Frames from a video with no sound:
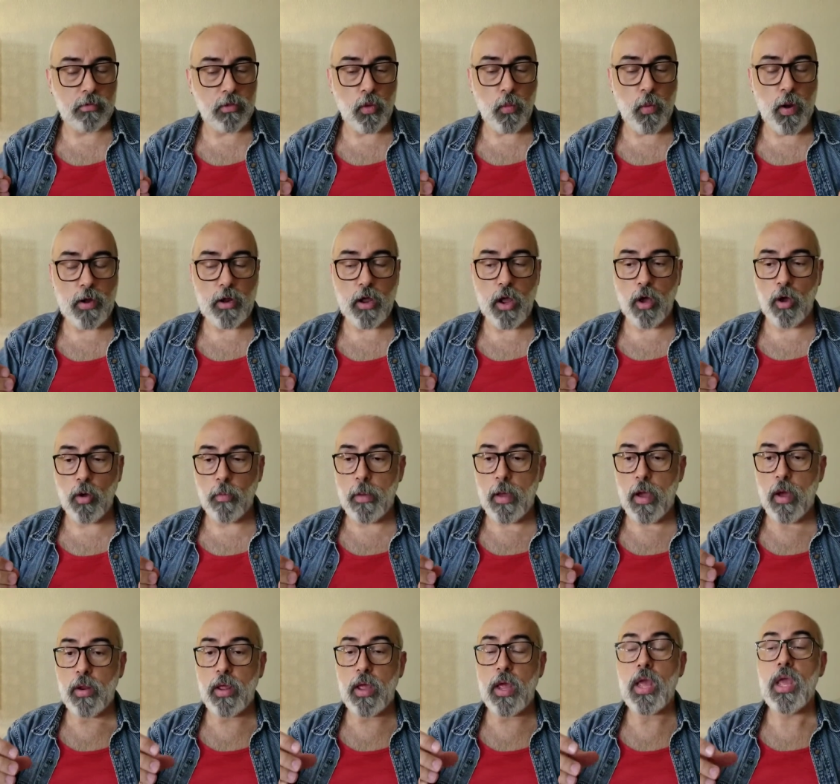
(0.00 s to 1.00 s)
the way to go
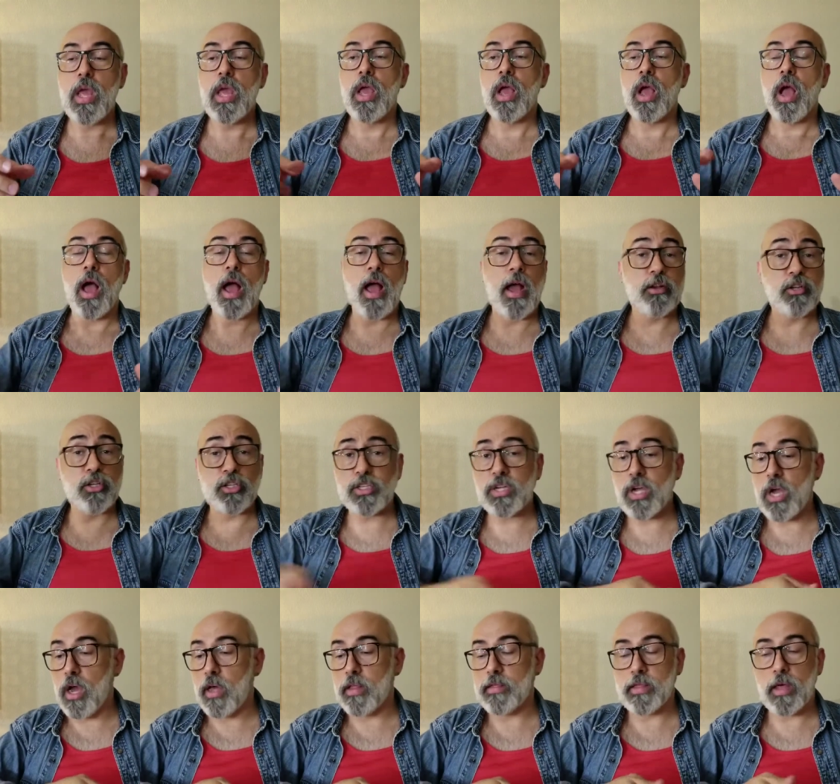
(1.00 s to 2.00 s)
about it, I just
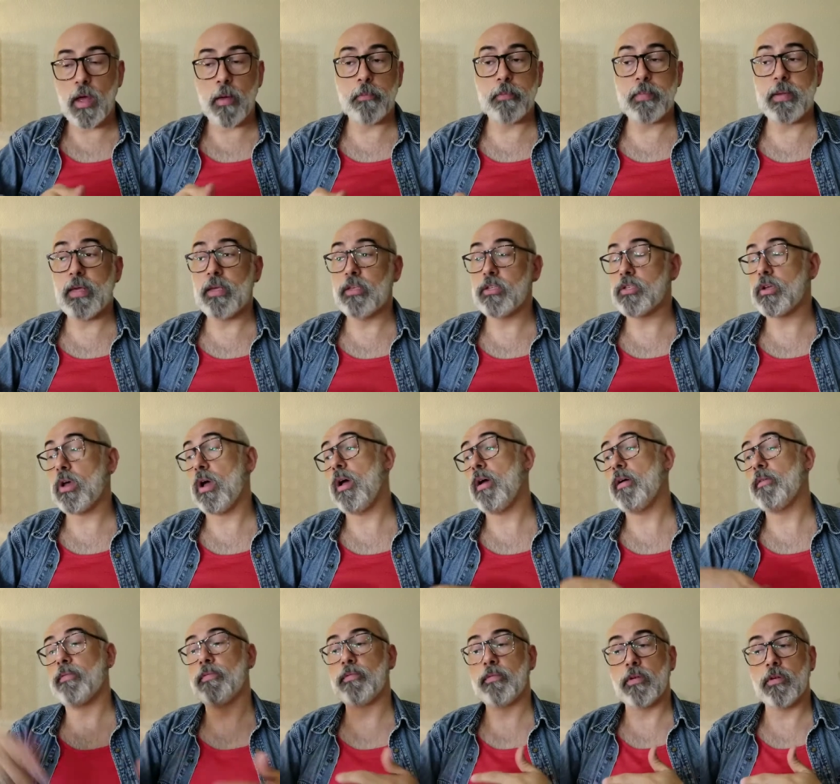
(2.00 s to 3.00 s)
cut that piece
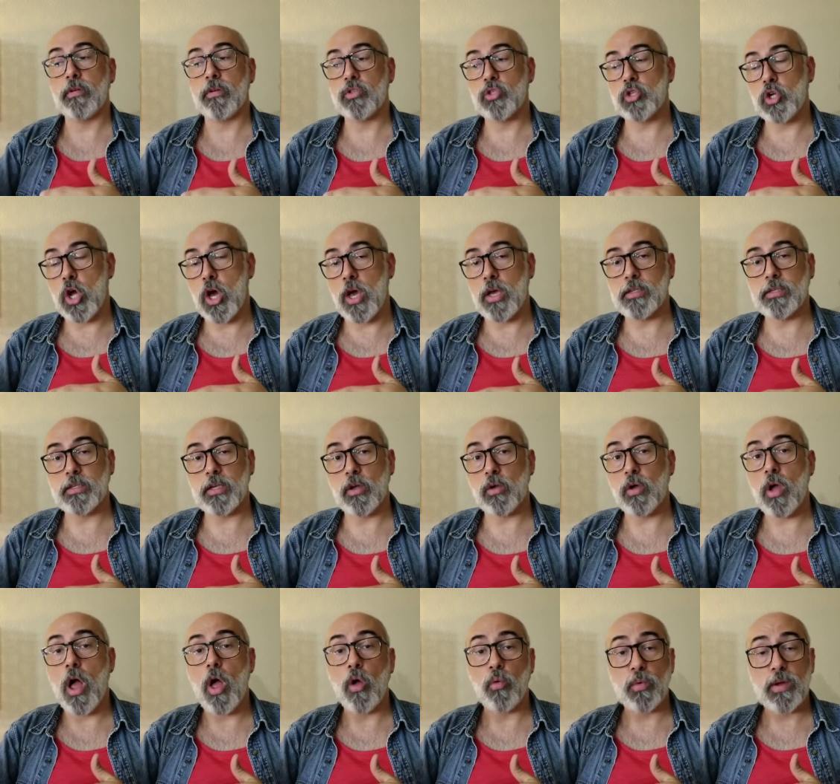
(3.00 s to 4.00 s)
off, toss
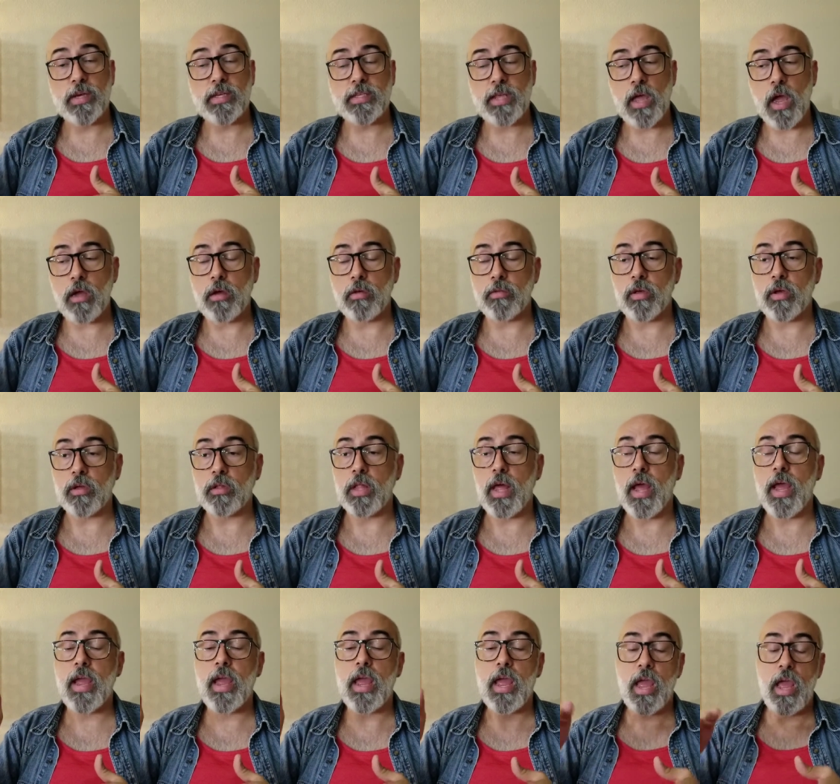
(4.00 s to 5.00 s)
it, I'll recycle the
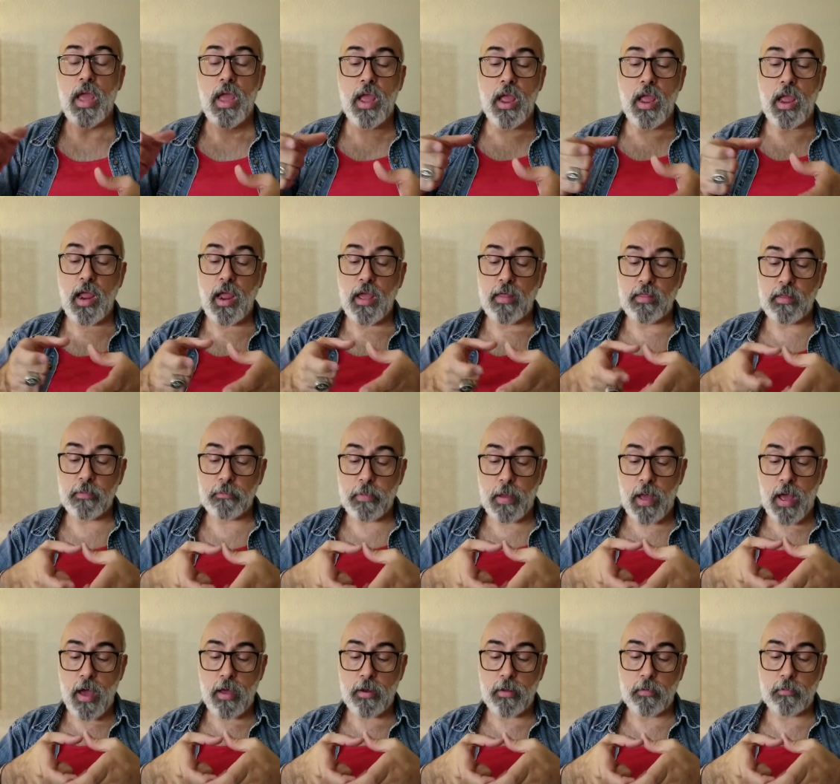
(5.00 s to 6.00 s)
clay. In the
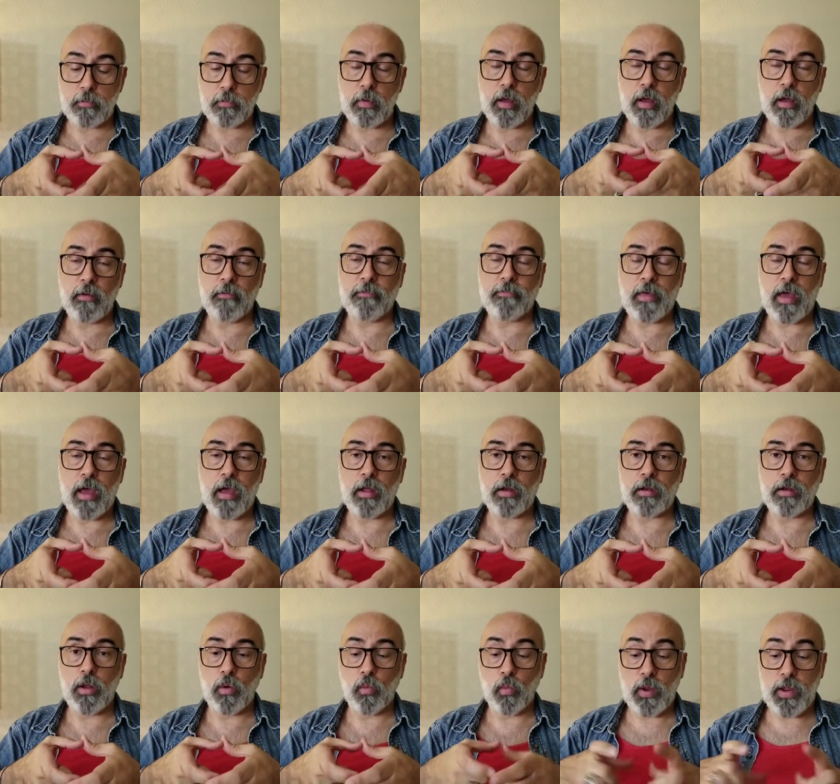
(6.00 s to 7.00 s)
bottom of
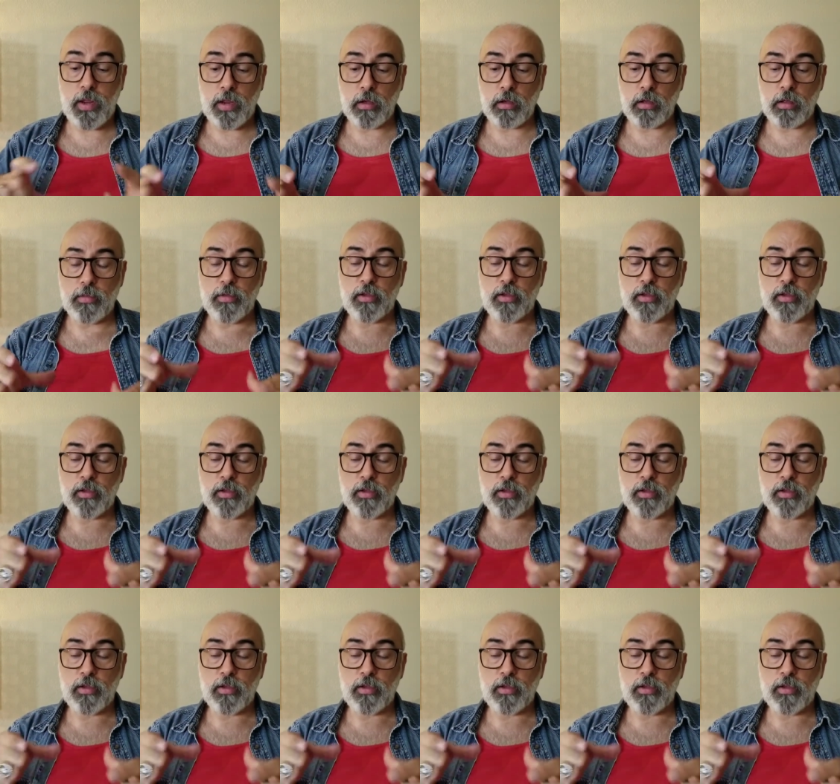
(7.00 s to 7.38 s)
that wheel,